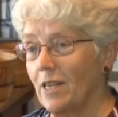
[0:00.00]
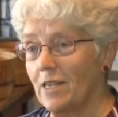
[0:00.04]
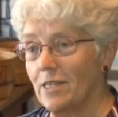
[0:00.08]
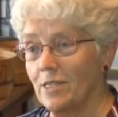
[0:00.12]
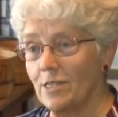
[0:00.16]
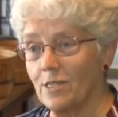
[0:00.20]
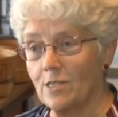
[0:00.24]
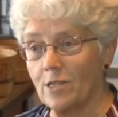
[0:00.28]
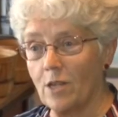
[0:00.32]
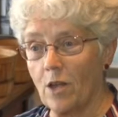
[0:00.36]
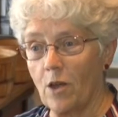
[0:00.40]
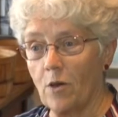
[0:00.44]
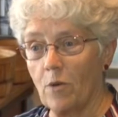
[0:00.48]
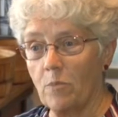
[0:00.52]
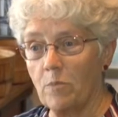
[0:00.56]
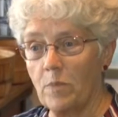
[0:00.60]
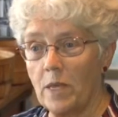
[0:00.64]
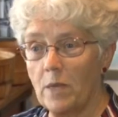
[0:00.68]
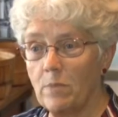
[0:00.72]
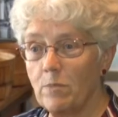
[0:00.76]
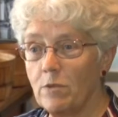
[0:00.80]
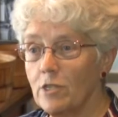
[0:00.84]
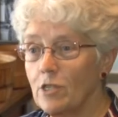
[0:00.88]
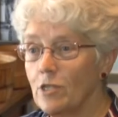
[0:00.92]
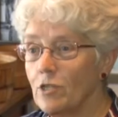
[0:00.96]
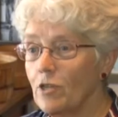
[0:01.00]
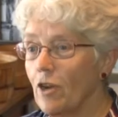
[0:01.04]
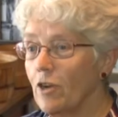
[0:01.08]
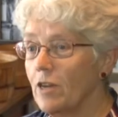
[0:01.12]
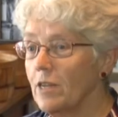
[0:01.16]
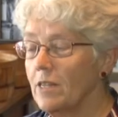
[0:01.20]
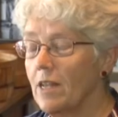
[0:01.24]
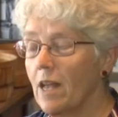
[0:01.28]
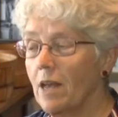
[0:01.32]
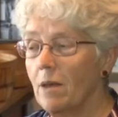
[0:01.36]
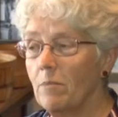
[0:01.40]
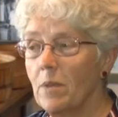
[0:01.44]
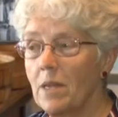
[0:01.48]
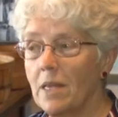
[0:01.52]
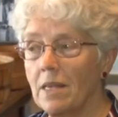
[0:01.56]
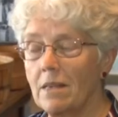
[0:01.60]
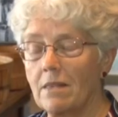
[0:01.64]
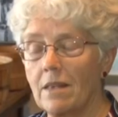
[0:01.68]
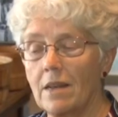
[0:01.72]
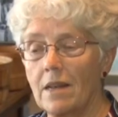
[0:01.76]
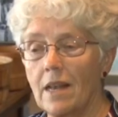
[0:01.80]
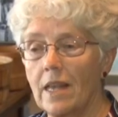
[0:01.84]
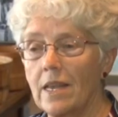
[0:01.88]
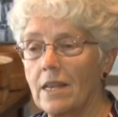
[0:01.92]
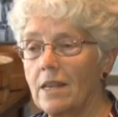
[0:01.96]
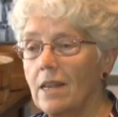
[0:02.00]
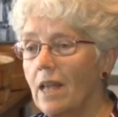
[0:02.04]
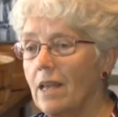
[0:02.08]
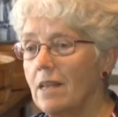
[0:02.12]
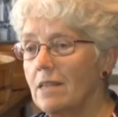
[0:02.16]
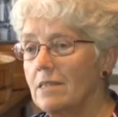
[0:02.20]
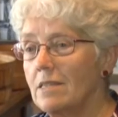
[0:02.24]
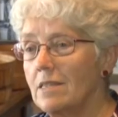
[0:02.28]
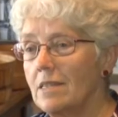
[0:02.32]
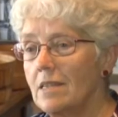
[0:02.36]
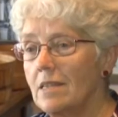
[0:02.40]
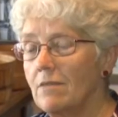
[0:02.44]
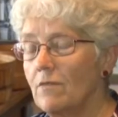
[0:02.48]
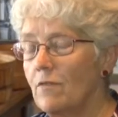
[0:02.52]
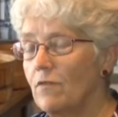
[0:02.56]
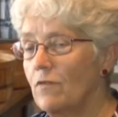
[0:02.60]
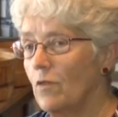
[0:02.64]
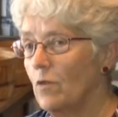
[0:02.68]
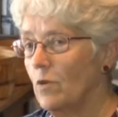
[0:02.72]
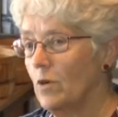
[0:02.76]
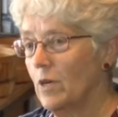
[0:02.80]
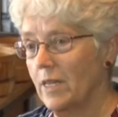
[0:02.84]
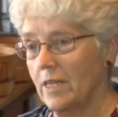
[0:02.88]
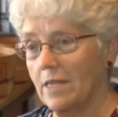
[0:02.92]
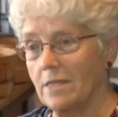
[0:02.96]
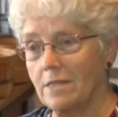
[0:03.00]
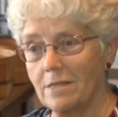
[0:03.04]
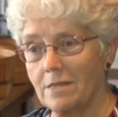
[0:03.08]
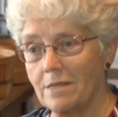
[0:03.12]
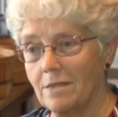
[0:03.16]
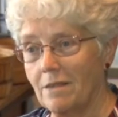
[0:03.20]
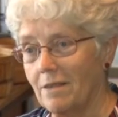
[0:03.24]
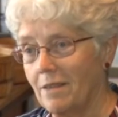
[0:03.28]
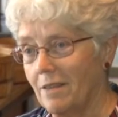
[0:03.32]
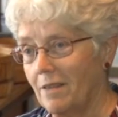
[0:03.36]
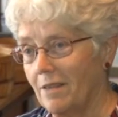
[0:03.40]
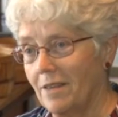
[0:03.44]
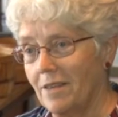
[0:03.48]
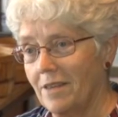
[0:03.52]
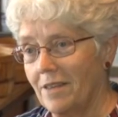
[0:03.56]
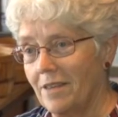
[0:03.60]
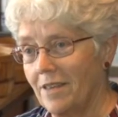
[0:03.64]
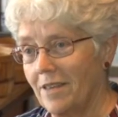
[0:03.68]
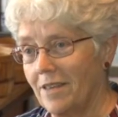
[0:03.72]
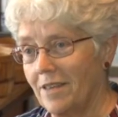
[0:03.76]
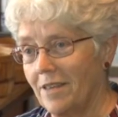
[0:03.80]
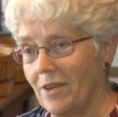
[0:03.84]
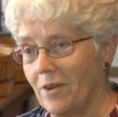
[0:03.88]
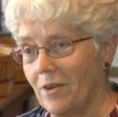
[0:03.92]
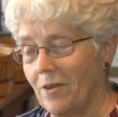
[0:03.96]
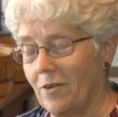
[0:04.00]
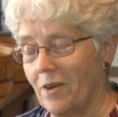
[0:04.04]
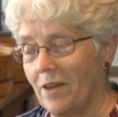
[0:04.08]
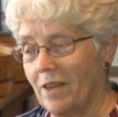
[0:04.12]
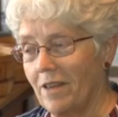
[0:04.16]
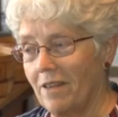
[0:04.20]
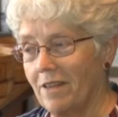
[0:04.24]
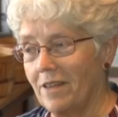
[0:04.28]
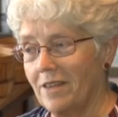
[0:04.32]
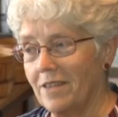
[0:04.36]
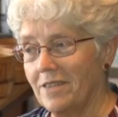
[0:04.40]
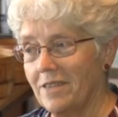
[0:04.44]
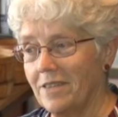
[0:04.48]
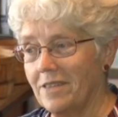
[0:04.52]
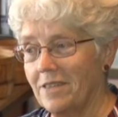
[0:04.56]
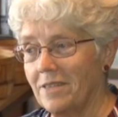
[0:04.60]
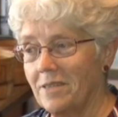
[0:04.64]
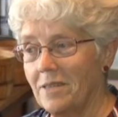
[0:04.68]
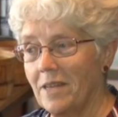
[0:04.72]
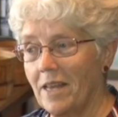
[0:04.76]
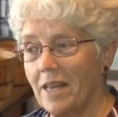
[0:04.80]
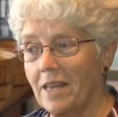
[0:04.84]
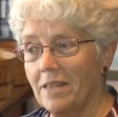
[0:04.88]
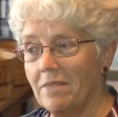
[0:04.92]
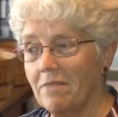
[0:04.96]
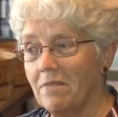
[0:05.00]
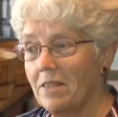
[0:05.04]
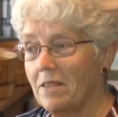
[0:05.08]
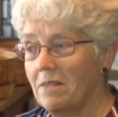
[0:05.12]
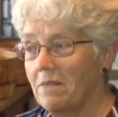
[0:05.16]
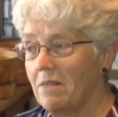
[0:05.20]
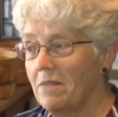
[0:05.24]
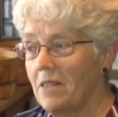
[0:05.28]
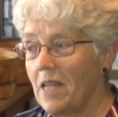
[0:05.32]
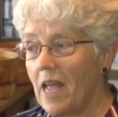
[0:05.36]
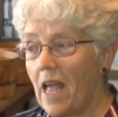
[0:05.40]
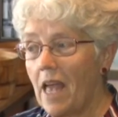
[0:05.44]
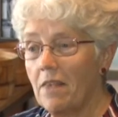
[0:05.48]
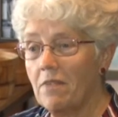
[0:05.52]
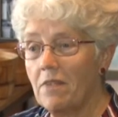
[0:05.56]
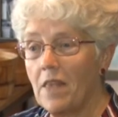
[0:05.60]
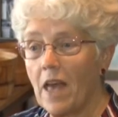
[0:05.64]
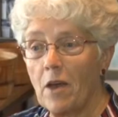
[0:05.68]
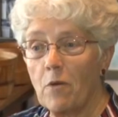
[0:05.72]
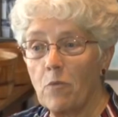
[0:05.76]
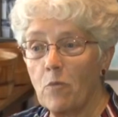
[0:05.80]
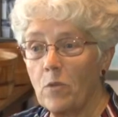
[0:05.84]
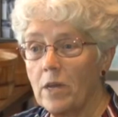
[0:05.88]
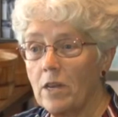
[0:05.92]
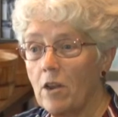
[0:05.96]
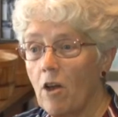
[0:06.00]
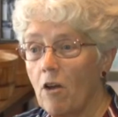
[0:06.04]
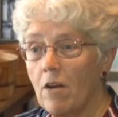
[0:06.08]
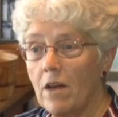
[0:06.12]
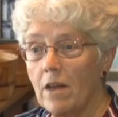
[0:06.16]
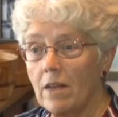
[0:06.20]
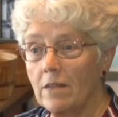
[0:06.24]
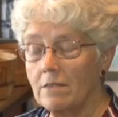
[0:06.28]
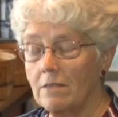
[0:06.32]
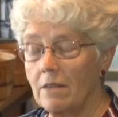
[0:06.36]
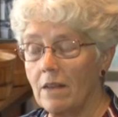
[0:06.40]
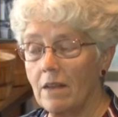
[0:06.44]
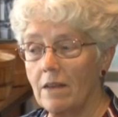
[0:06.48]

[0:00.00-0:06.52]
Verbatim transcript: And so people started coming in the late 1840s, you know, and, uh, and, and that went on.